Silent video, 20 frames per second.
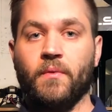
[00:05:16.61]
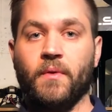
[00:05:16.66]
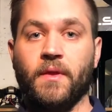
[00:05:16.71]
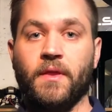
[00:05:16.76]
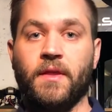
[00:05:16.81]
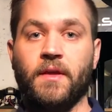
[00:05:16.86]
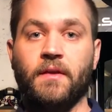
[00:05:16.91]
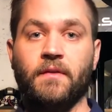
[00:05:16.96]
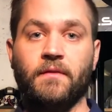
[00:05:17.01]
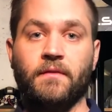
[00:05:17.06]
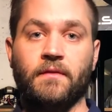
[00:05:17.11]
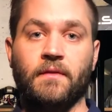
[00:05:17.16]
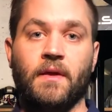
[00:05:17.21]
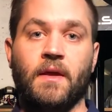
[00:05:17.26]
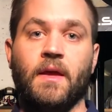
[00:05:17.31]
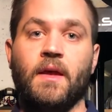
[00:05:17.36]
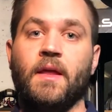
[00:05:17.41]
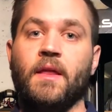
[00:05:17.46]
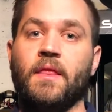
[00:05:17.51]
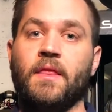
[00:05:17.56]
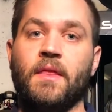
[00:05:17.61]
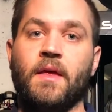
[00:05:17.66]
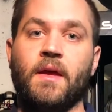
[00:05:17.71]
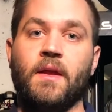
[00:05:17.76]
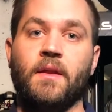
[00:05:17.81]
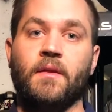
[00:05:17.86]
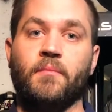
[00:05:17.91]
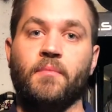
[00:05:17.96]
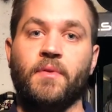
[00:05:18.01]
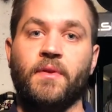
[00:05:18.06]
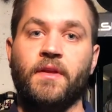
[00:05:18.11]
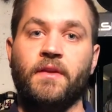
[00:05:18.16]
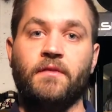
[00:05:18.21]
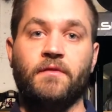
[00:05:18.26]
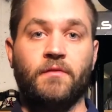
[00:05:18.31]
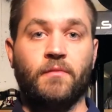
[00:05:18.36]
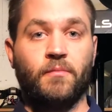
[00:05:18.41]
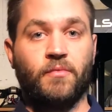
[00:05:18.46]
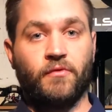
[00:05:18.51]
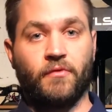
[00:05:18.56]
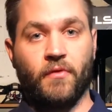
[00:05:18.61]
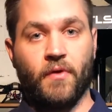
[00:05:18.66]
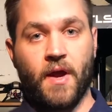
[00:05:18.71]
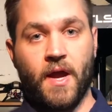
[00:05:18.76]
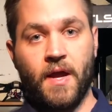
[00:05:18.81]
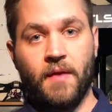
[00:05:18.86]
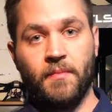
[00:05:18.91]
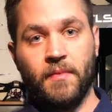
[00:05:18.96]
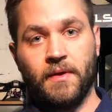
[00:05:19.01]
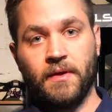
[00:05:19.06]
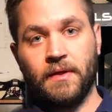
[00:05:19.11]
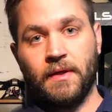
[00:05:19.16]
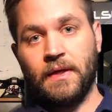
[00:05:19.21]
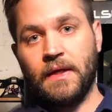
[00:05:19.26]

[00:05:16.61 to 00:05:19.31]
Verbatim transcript: with this, then please subscribe,